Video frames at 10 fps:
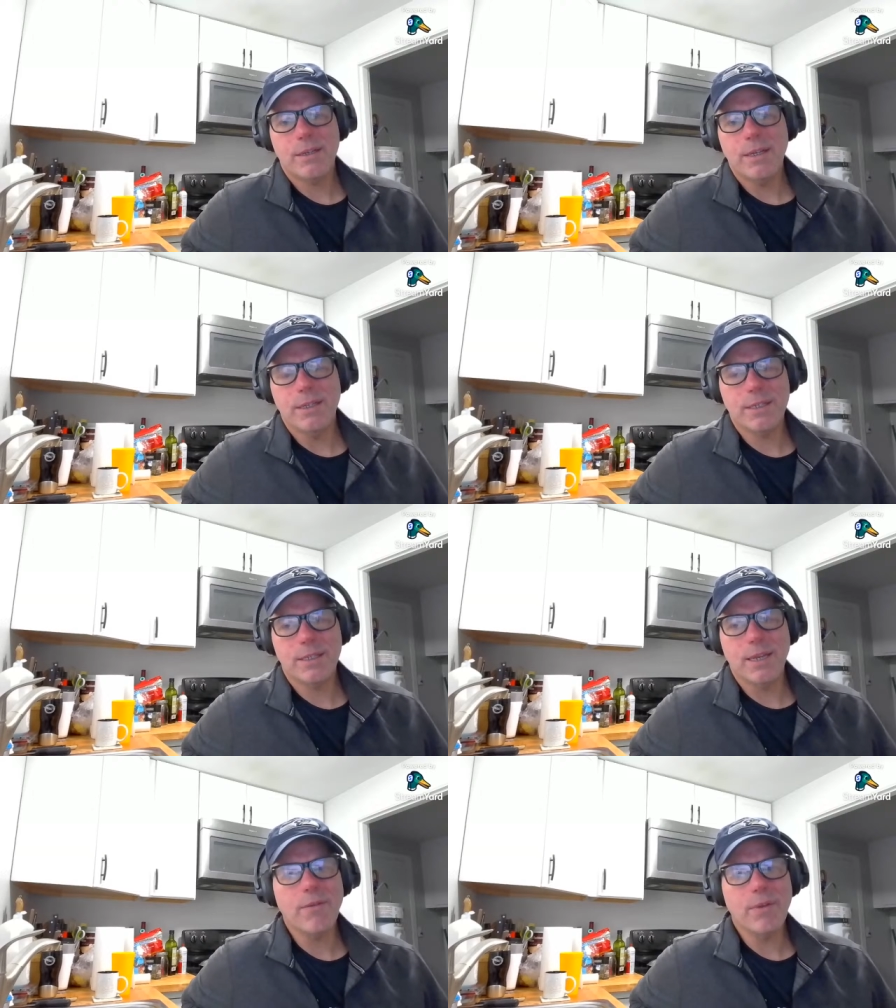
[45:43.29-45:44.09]
it's
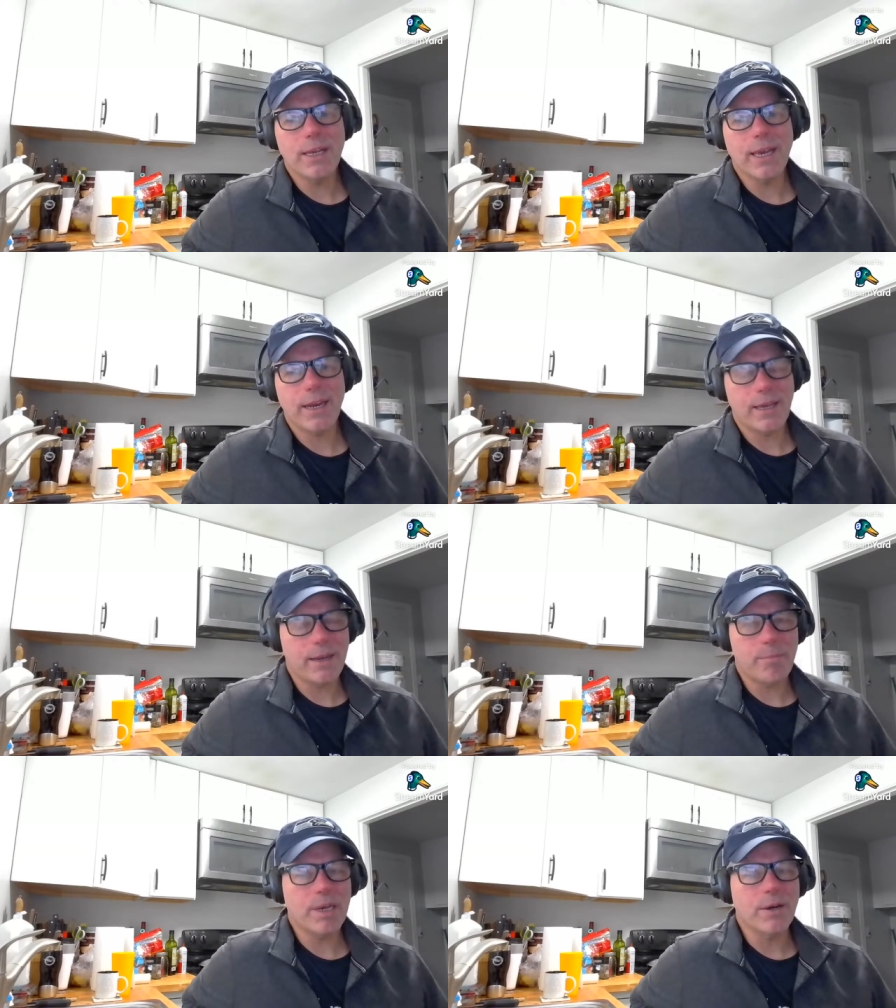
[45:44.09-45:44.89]
not really getting
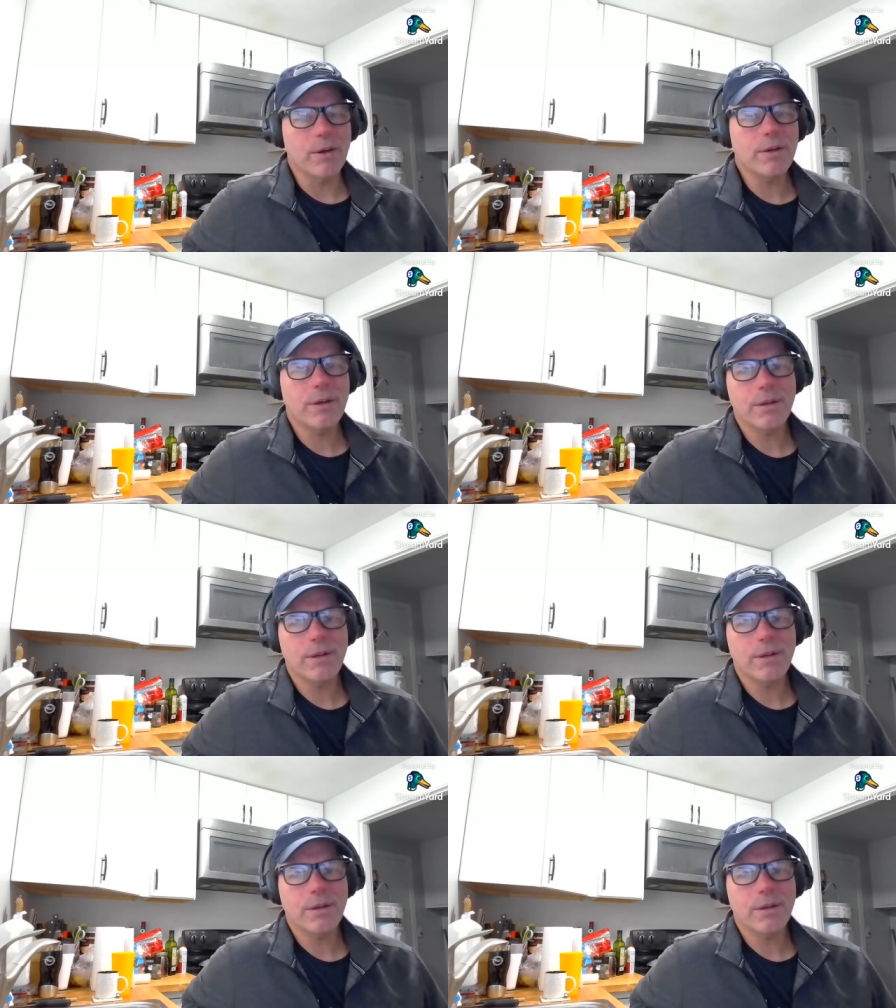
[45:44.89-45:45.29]
any bigger.